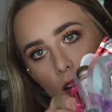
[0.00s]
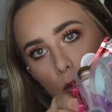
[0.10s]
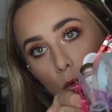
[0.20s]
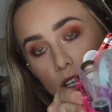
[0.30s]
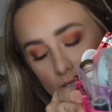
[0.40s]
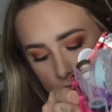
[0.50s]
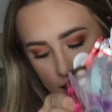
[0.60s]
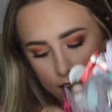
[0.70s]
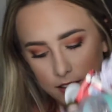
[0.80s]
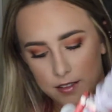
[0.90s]

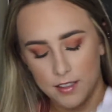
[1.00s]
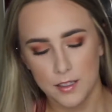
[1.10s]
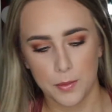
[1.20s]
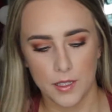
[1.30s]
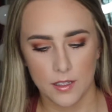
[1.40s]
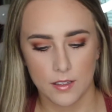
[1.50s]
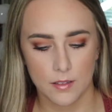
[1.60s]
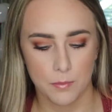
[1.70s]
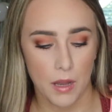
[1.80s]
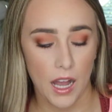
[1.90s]
ridiculous. It's been
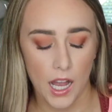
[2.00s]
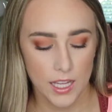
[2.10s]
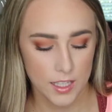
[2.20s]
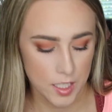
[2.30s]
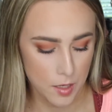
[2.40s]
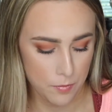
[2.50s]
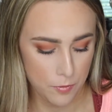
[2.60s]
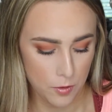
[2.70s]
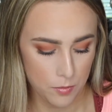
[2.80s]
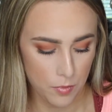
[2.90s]
piling up for,